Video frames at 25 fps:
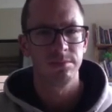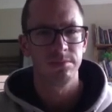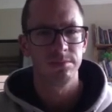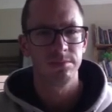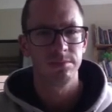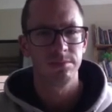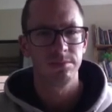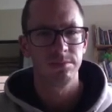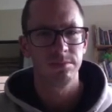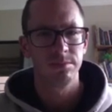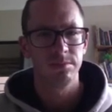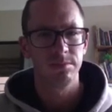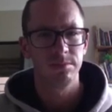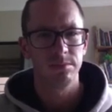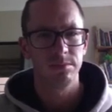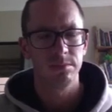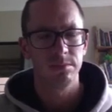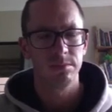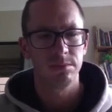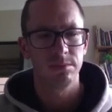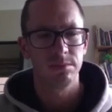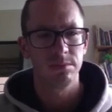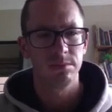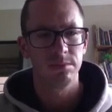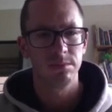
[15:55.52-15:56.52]

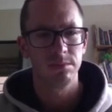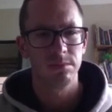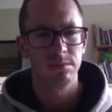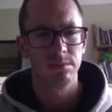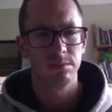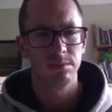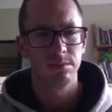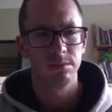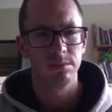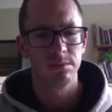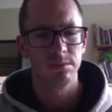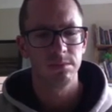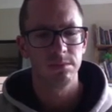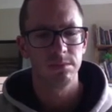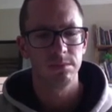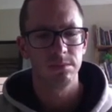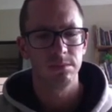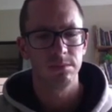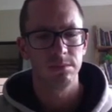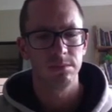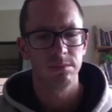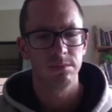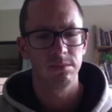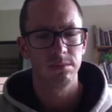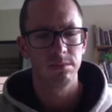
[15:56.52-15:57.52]

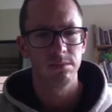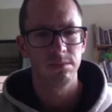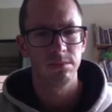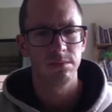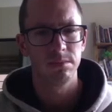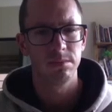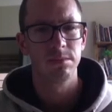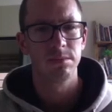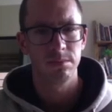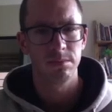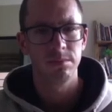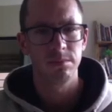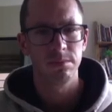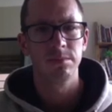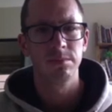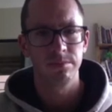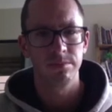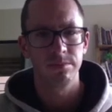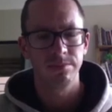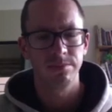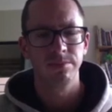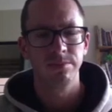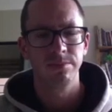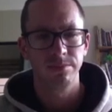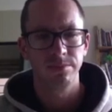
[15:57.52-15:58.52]

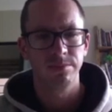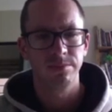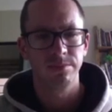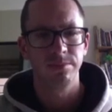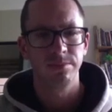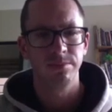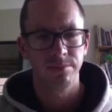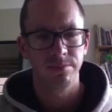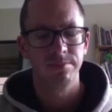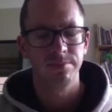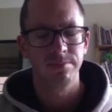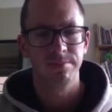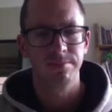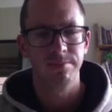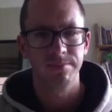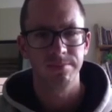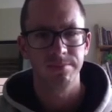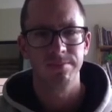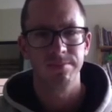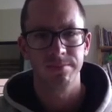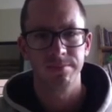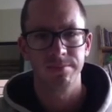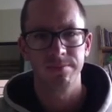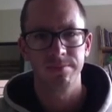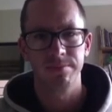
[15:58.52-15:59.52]

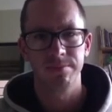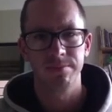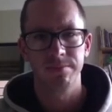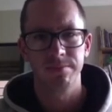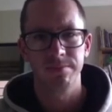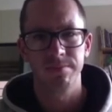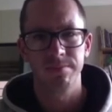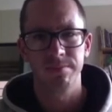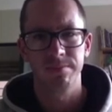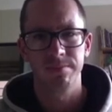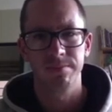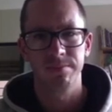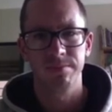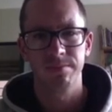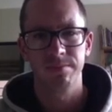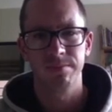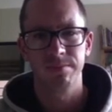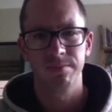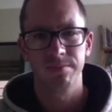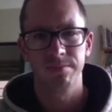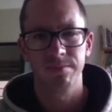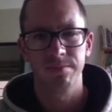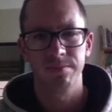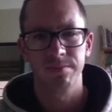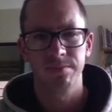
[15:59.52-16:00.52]

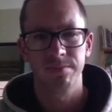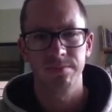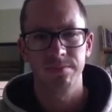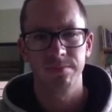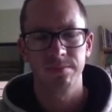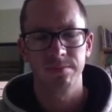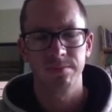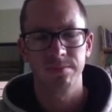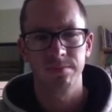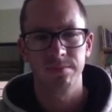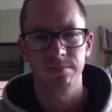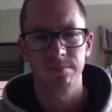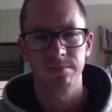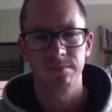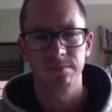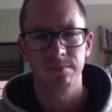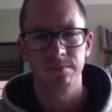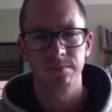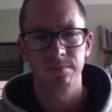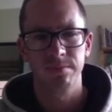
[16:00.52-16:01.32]
[no speech]